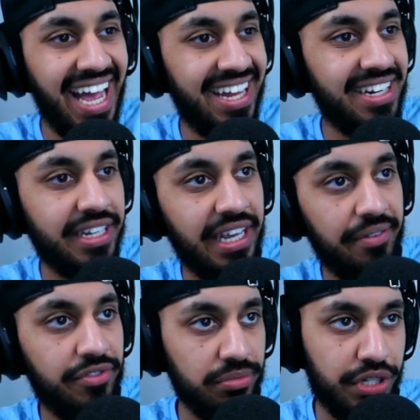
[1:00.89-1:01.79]
and
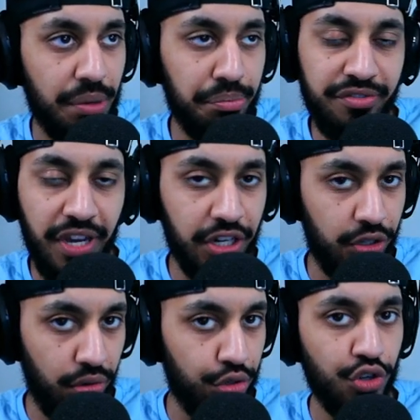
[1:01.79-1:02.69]
give some simplified
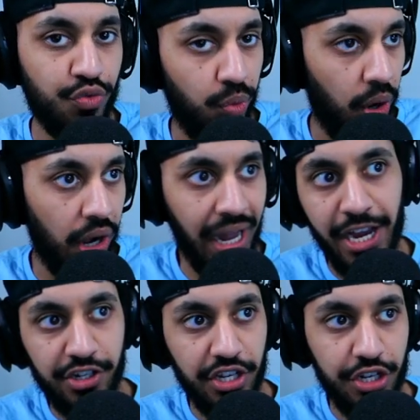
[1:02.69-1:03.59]
notes of what
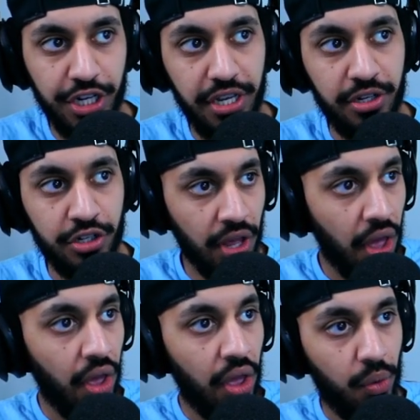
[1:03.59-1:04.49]
actually changed
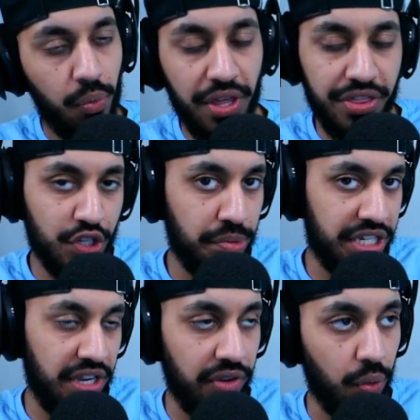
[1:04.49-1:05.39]
with the
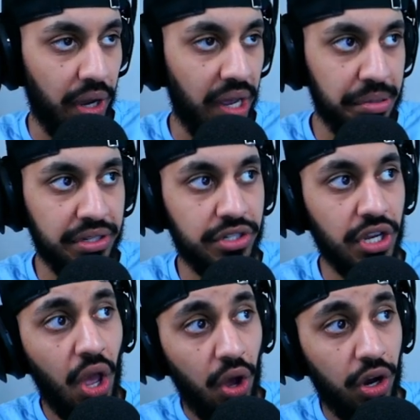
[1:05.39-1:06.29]
specific weapons.
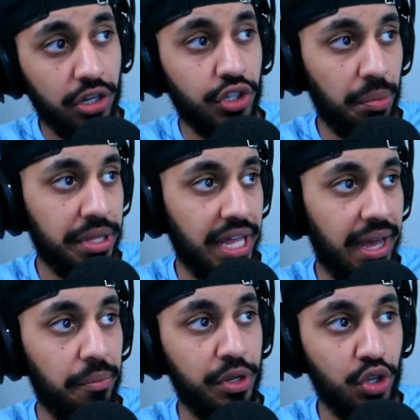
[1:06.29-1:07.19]
On top of
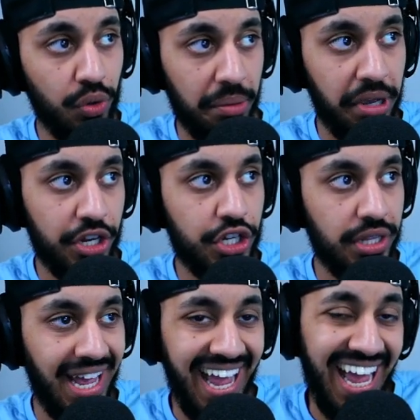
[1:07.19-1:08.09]
that, we do want to
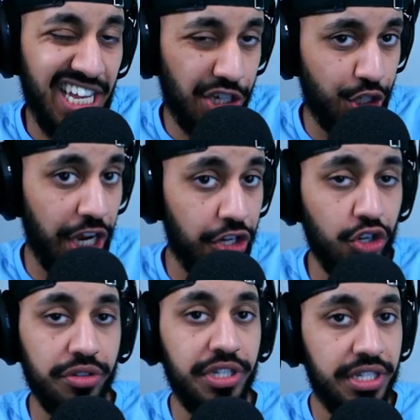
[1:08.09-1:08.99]
mention that it is chest
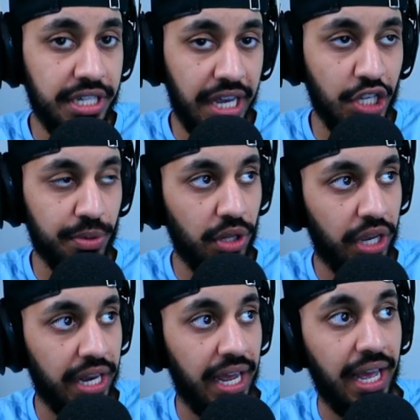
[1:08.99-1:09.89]
shot TTKs we're
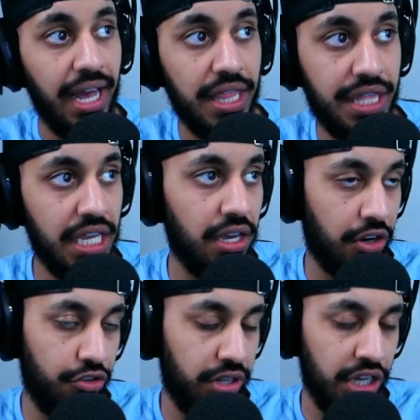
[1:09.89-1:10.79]
looking at
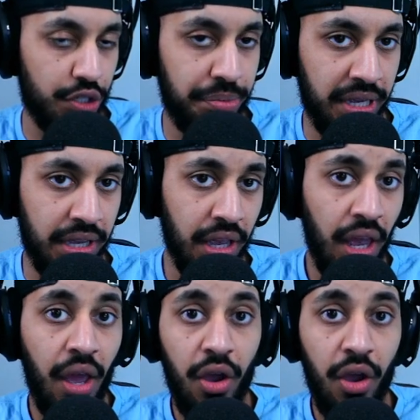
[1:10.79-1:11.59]
300 HP.